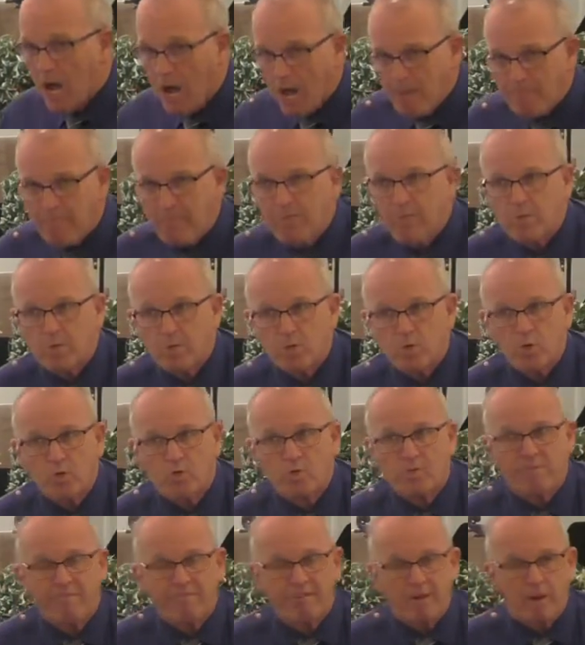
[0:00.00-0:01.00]
from the church
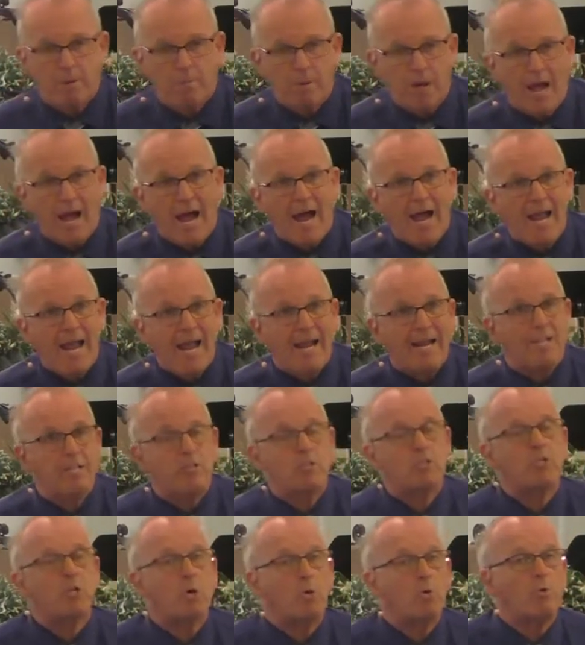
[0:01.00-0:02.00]
of Philippi, and in
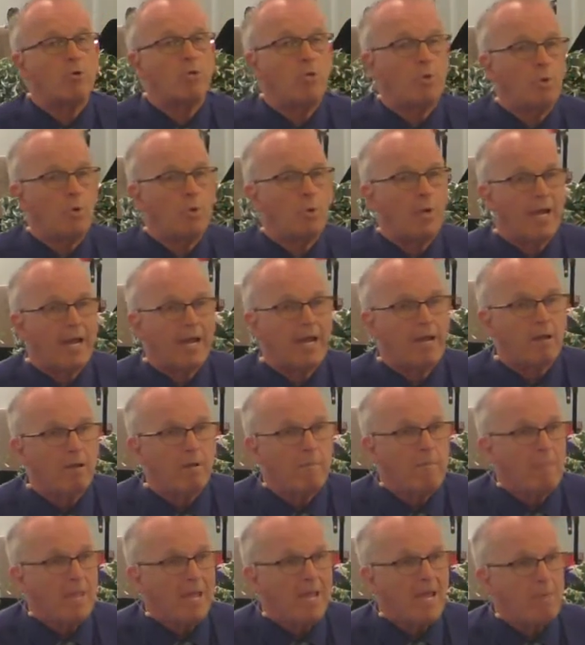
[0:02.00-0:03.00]
so doing,
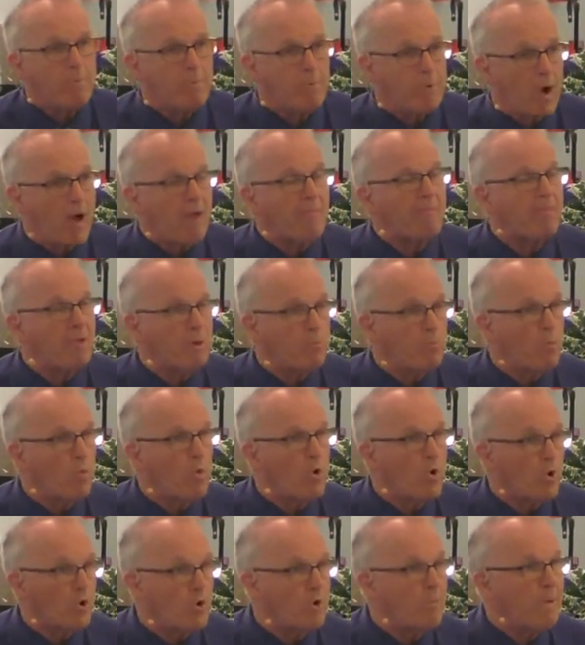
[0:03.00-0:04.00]
he brought them
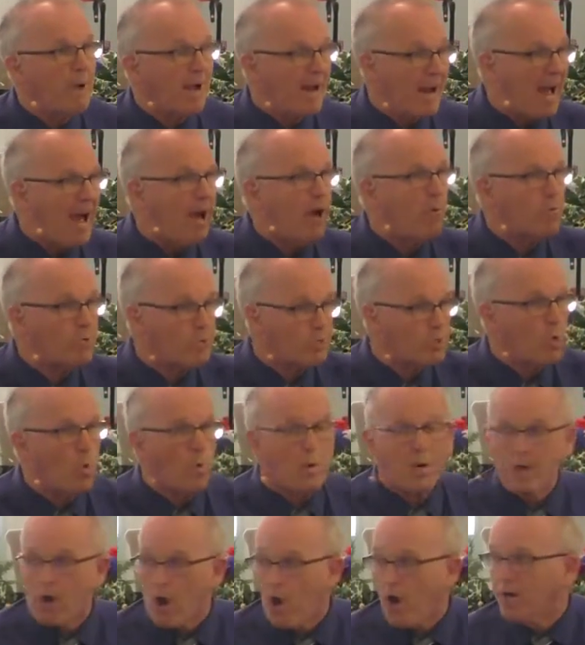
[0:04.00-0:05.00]
word about how it was
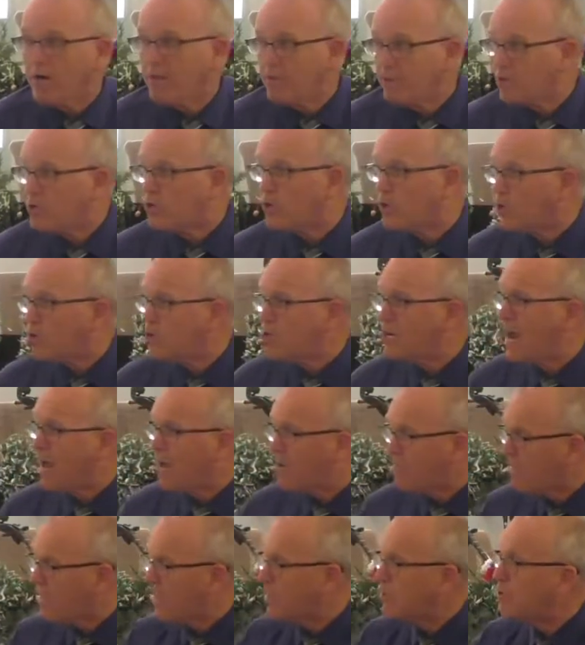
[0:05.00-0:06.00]
going on in the church and how
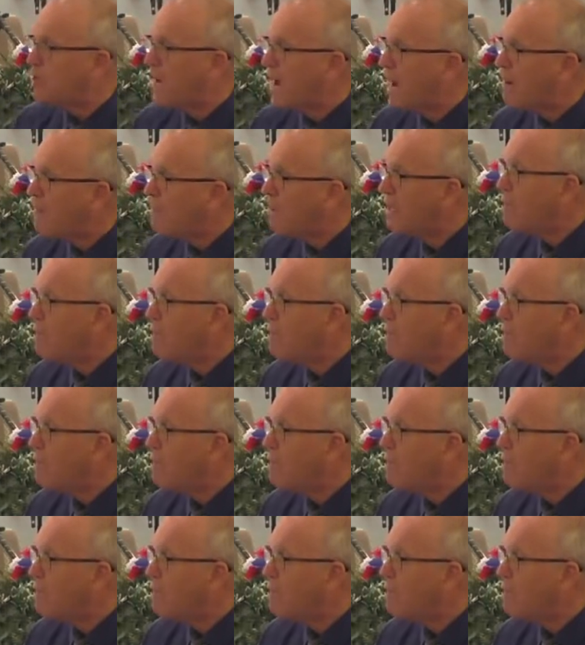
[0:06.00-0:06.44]
things are happening.